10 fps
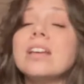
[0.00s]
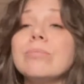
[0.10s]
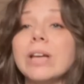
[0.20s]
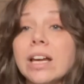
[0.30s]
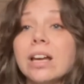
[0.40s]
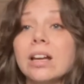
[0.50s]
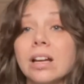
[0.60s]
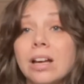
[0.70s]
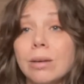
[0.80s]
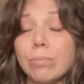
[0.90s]
a big
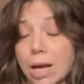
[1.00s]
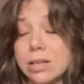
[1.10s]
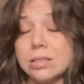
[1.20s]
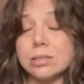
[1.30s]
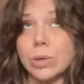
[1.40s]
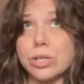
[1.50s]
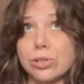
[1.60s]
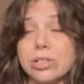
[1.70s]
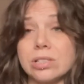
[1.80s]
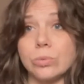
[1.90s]
baggy
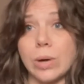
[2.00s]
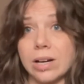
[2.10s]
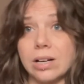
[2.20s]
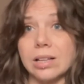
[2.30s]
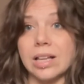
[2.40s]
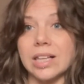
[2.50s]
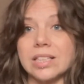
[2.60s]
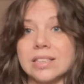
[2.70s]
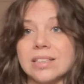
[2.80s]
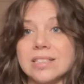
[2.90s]
sweatshirty sweater. Like,
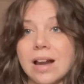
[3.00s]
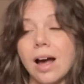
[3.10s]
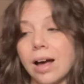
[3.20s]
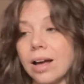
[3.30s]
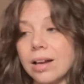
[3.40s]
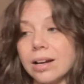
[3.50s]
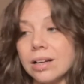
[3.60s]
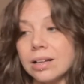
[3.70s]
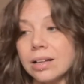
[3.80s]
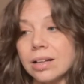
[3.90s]
this is not,
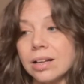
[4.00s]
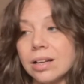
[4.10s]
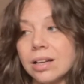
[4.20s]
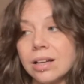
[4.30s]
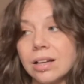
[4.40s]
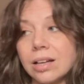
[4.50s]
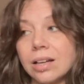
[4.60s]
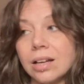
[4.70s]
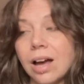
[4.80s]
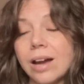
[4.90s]

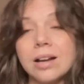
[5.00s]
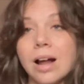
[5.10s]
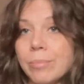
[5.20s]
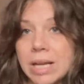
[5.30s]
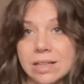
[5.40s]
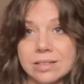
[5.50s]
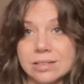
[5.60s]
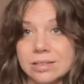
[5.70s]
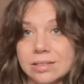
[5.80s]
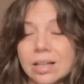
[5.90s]
I did not make
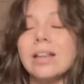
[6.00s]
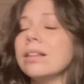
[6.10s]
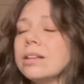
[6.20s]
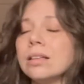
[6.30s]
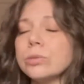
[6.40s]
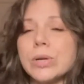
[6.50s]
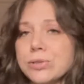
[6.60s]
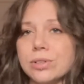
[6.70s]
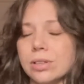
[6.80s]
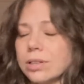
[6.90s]
this.
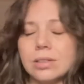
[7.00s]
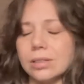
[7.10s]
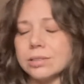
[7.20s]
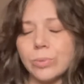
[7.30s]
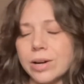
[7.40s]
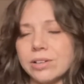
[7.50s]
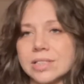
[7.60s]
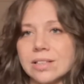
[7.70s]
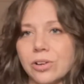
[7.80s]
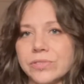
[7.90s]
The sweater
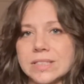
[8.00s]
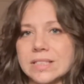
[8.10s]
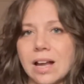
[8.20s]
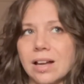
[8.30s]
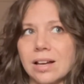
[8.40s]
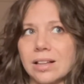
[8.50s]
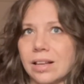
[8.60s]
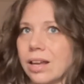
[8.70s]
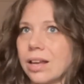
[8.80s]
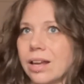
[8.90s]
itself is not
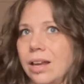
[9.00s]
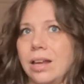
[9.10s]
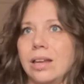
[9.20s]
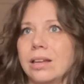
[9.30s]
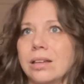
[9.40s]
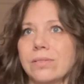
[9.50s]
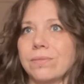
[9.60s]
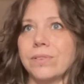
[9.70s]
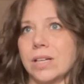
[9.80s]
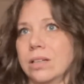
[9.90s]
like a
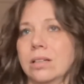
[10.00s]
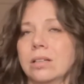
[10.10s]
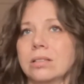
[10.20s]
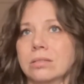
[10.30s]
fitted